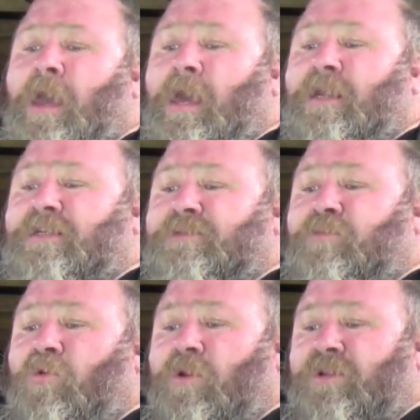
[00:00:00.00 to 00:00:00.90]
it is
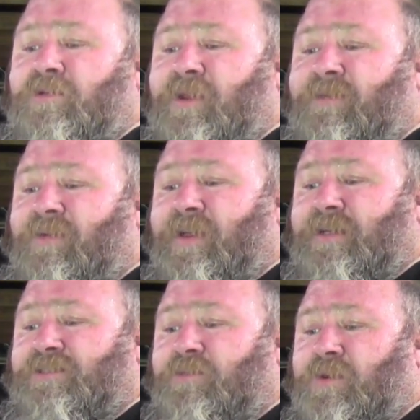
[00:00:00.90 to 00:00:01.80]
important to never
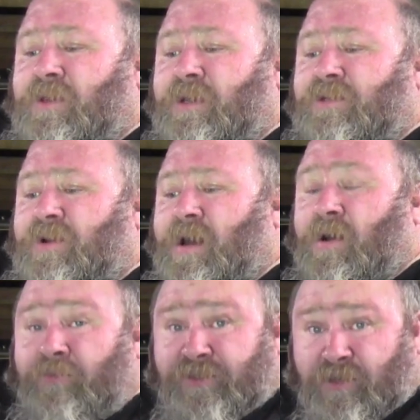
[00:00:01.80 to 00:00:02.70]
let Super Clean dry
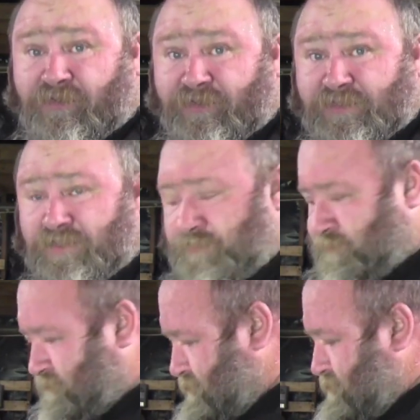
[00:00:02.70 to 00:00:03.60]
on the surface.
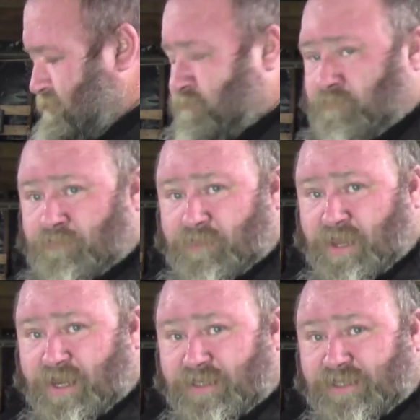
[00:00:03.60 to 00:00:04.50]

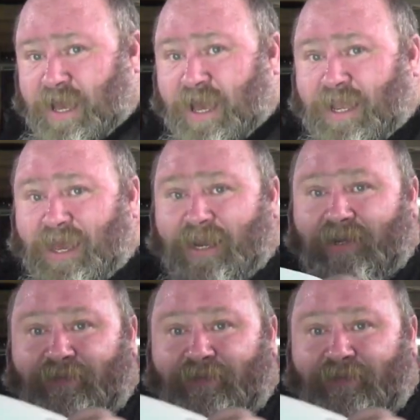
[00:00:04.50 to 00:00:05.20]
That is highlighted